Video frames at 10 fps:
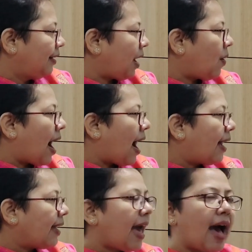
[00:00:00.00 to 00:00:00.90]
Now
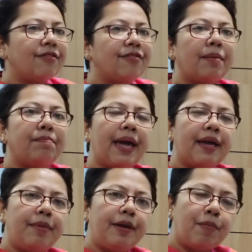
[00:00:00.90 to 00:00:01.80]
I have a
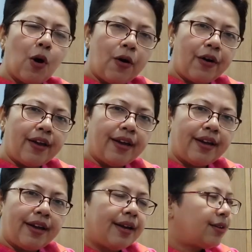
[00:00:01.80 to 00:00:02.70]
baby boy.
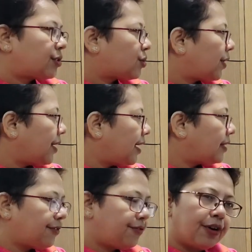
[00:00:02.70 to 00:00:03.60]
So
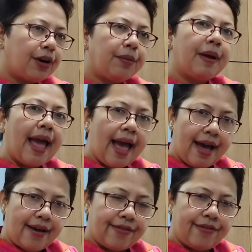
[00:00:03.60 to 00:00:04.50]
here the verb
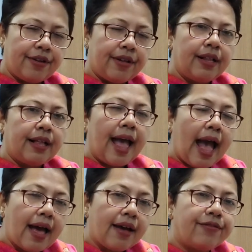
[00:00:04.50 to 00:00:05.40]
have.
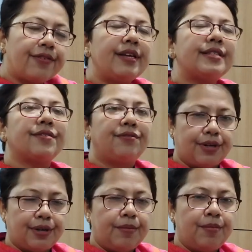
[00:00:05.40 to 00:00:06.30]
Have is a
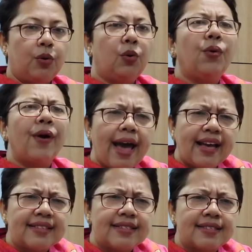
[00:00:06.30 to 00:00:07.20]
verb. Who
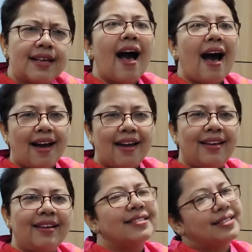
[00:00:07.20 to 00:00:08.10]
has?
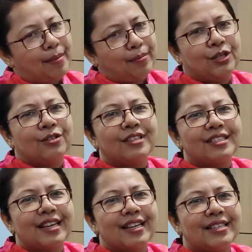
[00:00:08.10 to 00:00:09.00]
I, subject to the
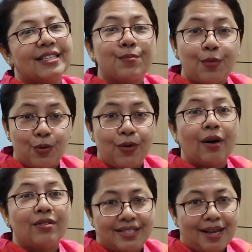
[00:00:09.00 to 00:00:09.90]
sentence,
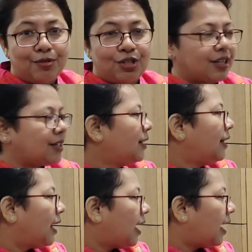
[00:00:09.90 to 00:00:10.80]
pronoun subject.
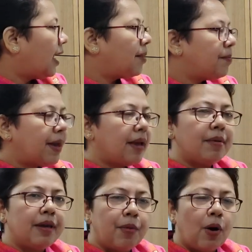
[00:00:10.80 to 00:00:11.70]
A
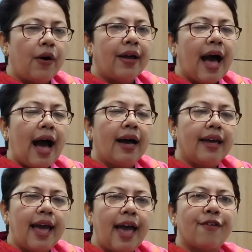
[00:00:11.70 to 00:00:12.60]
baby boy.
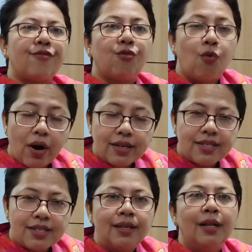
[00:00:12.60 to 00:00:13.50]
I have
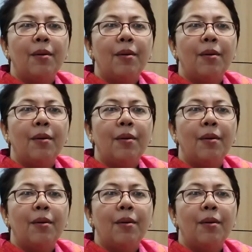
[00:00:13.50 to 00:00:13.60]
what?